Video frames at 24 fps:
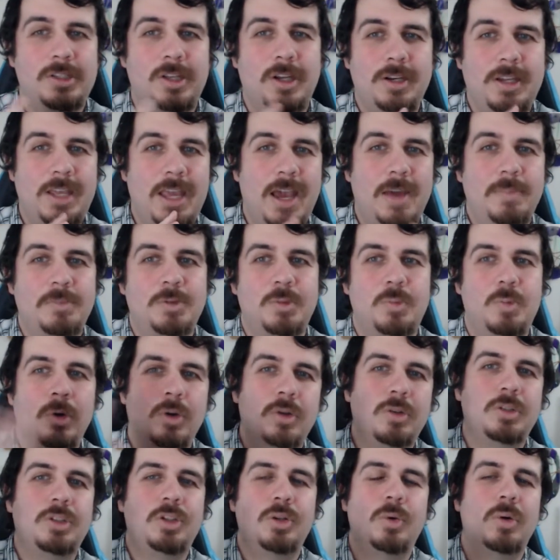on Cap's
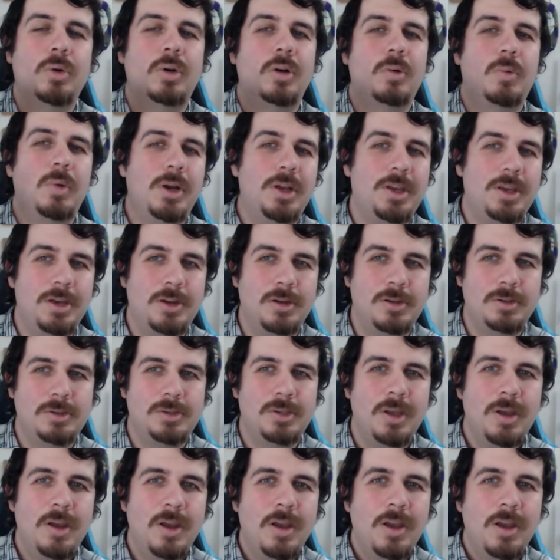world tour where he goes